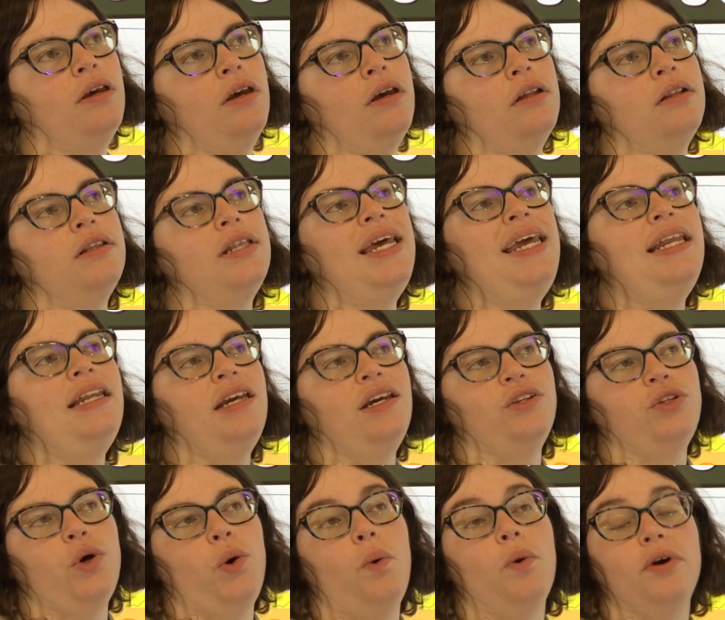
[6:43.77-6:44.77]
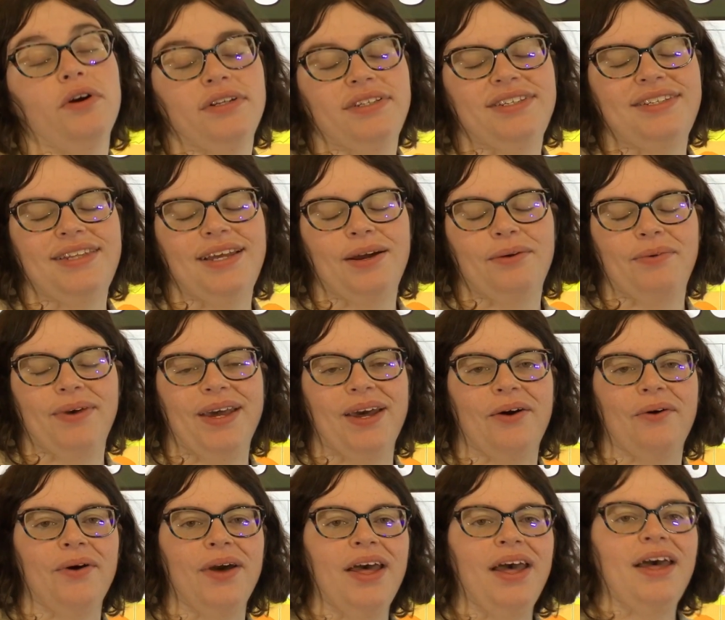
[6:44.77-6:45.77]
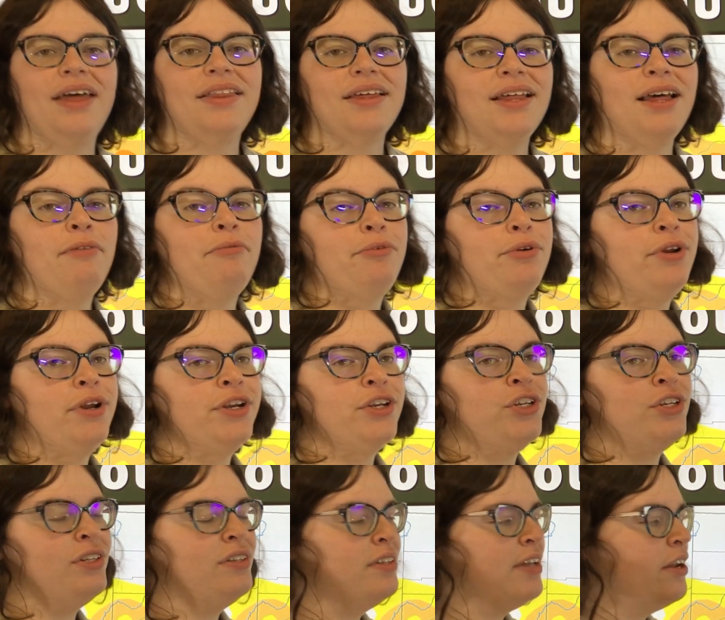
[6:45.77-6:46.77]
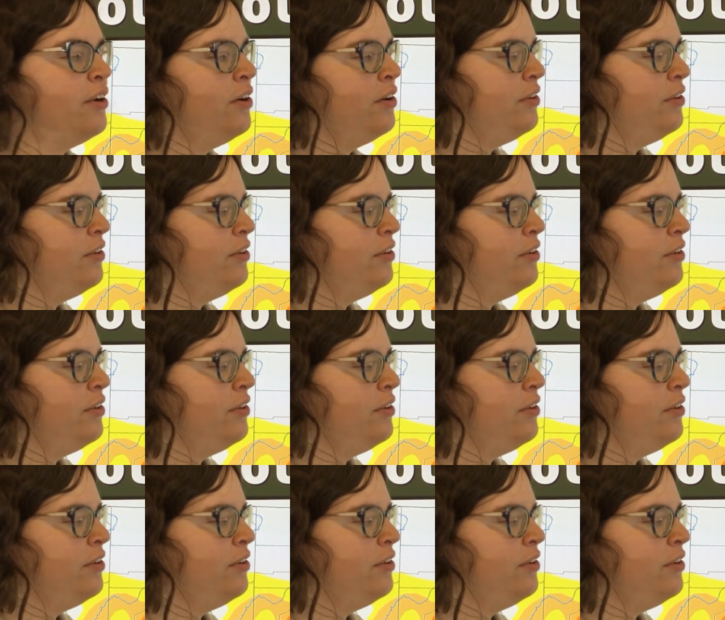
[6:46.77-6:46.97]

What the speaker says: leaning towards, there we go. The Climate Prediction Center,